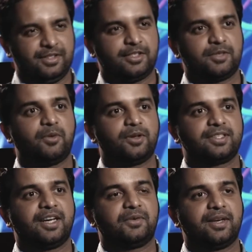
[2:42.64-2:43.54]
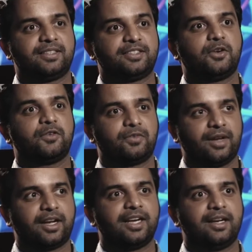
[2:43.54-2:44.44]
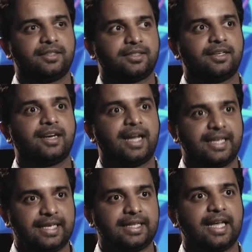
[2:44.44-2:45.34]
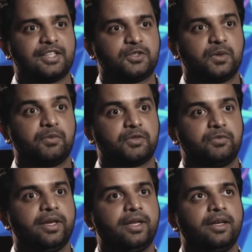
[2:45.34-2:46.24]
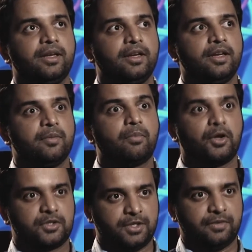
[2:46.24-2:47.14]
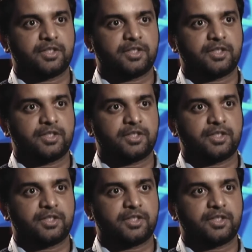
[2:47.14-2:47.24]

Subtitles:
it's a small town. And sort of, I kind of started liking that. So it was very positive